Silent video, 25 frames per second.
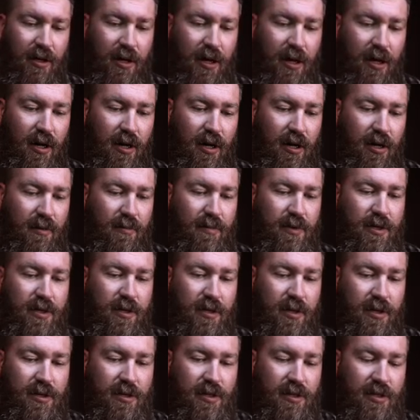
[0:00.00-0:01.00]

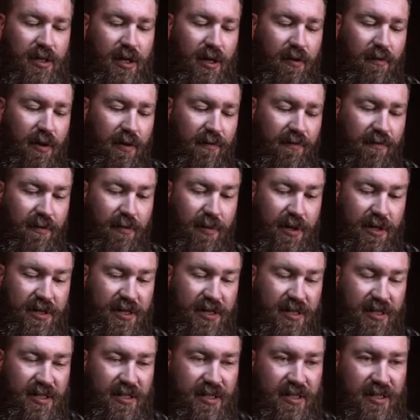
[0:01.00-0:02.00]
So this is anywhere from a
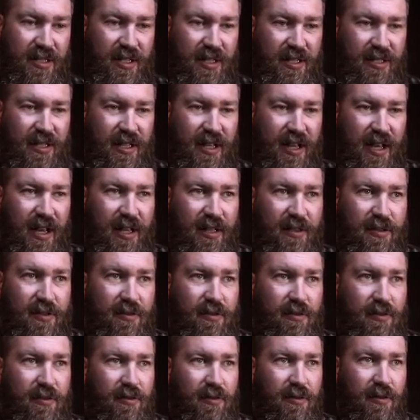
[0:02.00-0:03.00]

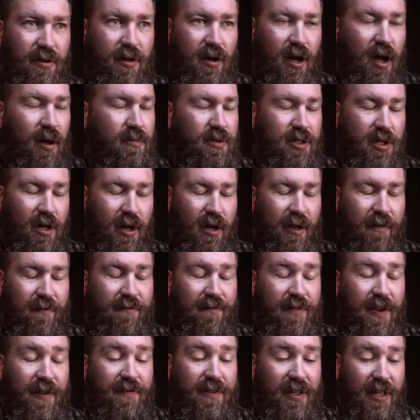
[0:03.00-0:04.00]

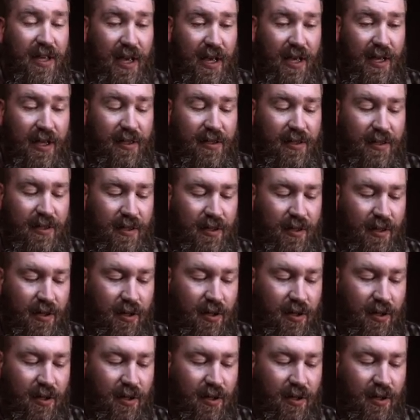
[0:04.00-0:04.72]
58